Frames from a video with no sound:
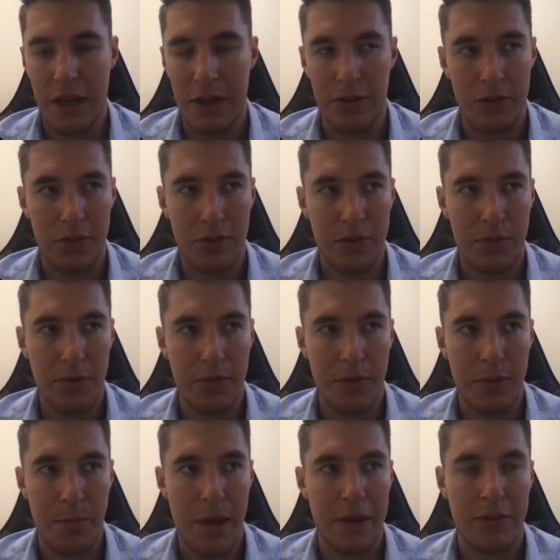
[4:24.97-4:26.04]
It's just
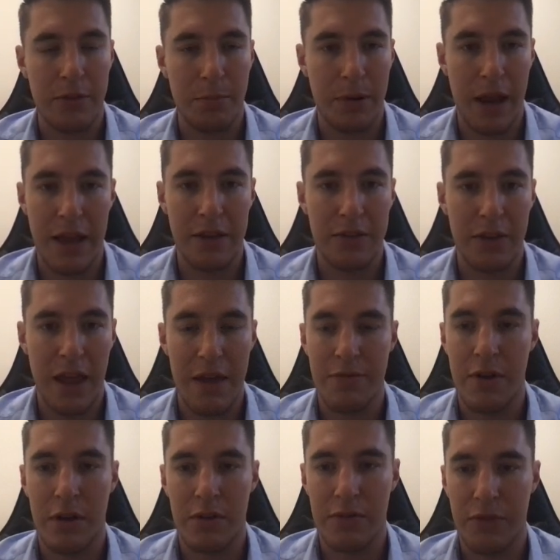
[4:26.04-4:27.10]
the best place
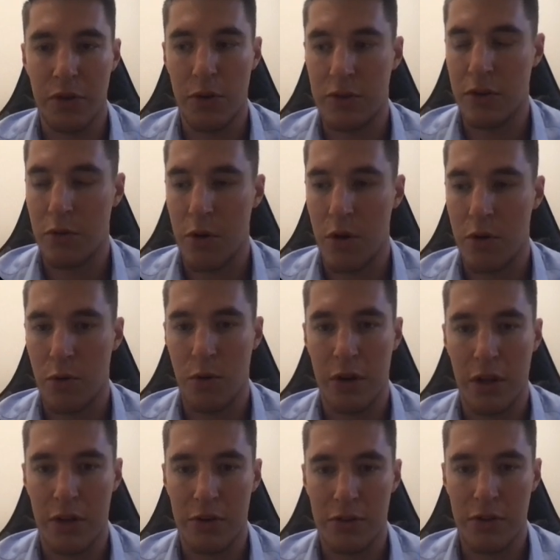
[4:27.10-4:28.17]
ever for you to grow an
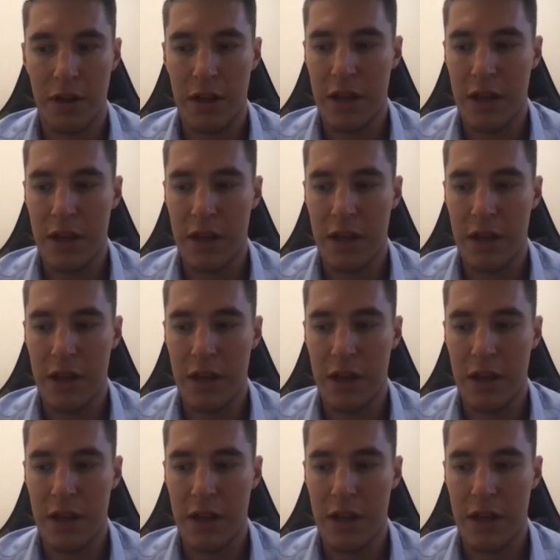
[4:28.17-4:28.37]
audience